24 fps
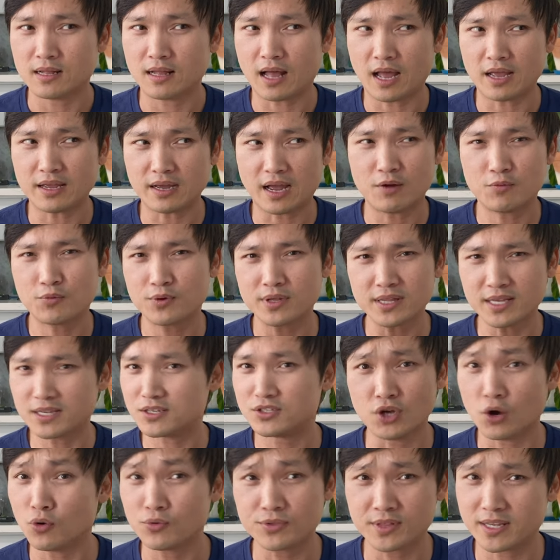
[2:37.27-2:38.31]
I, I really
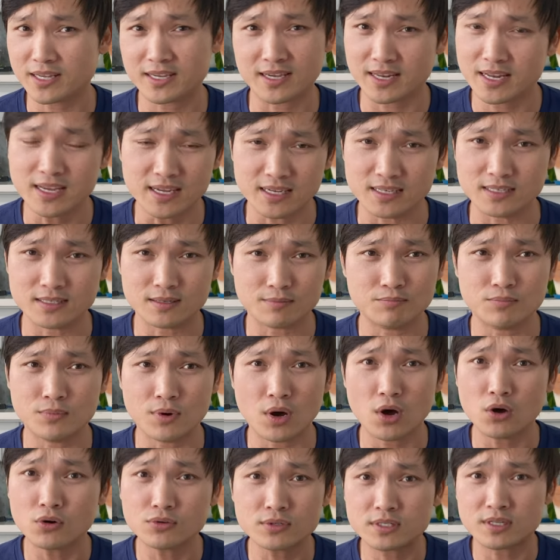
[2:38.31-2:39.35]
don't think it is.
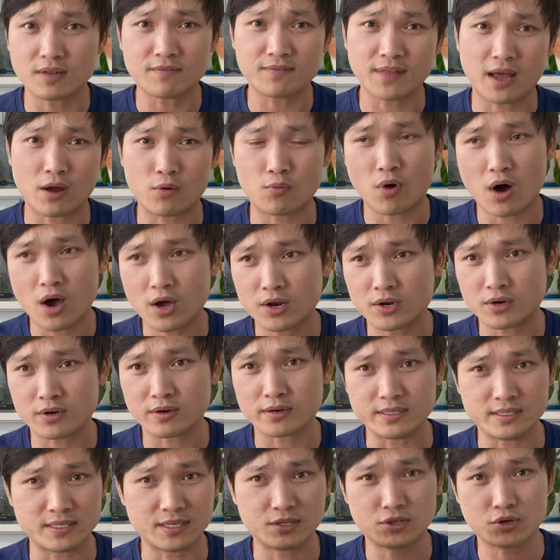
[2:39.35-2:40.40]
Most of that water
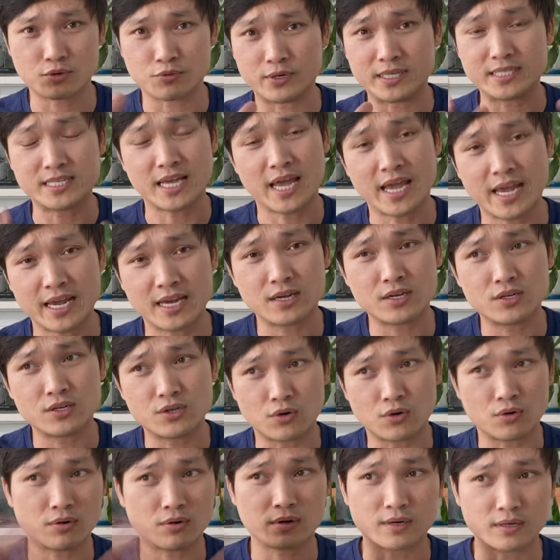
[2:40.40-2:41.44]
is either retained
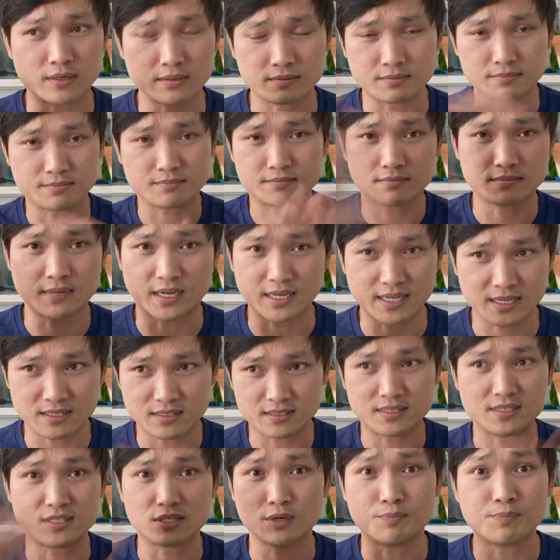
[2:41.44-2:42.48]
or I guess,
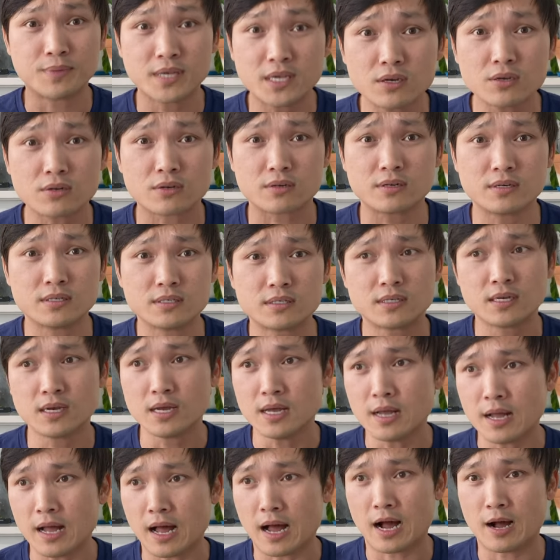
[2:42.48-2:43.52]
disappears,
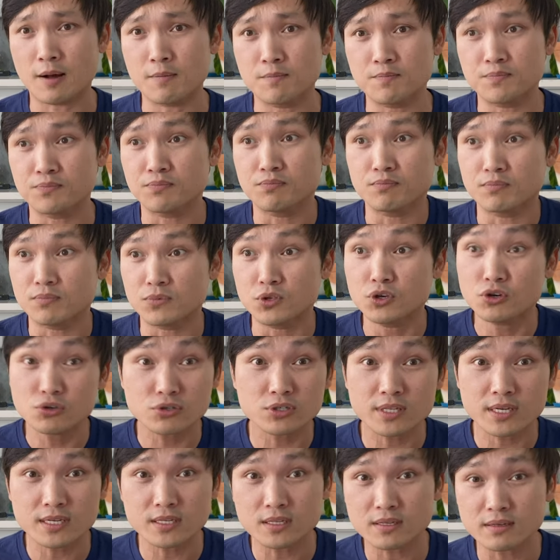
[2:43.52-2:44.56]
um,
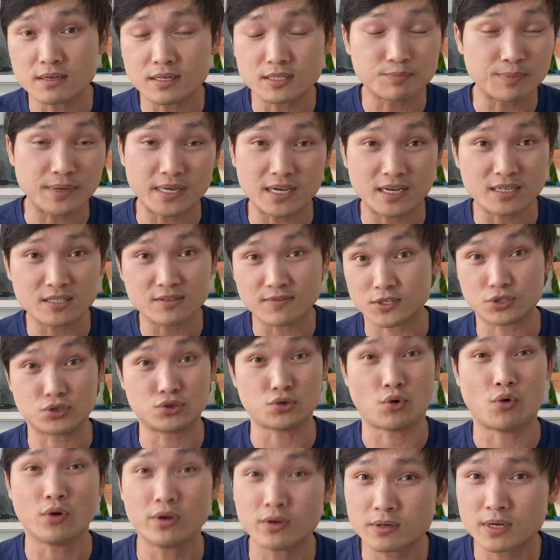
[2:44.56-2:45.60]
usually it's because of the
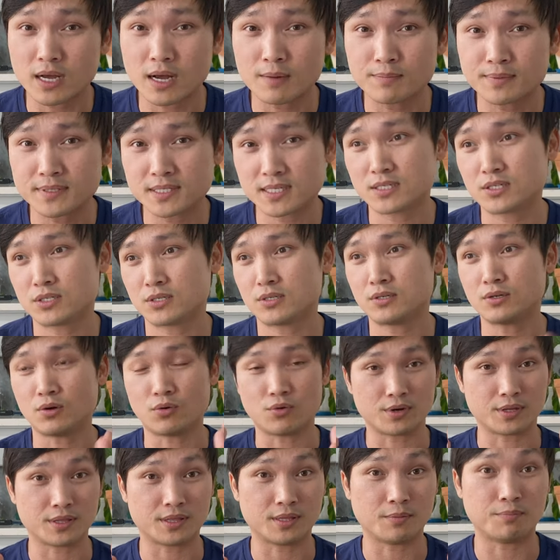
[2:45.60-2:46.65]
soil composition
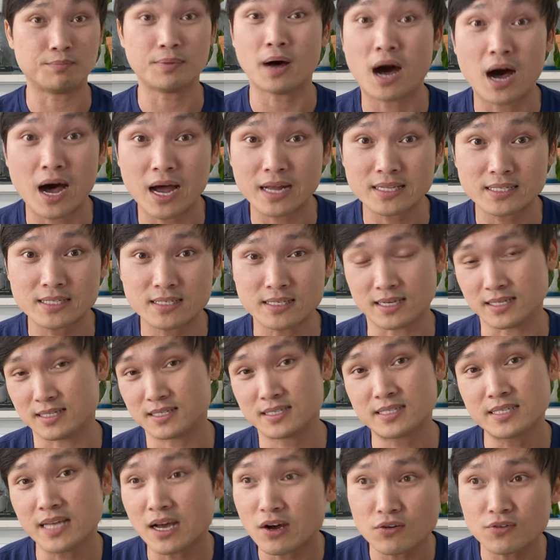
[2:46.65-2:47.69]
or the pot
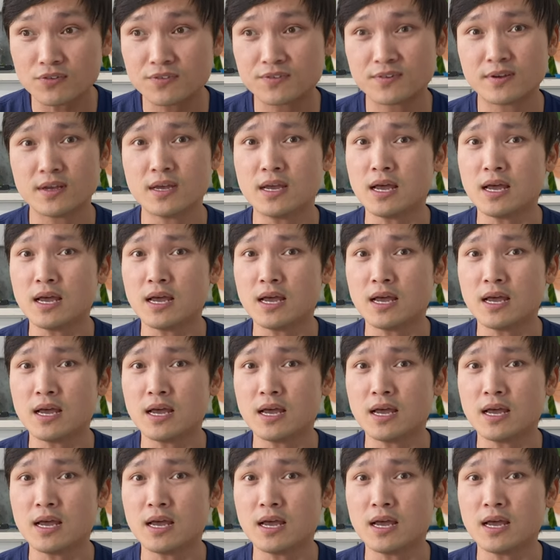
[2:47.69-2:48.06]
itself.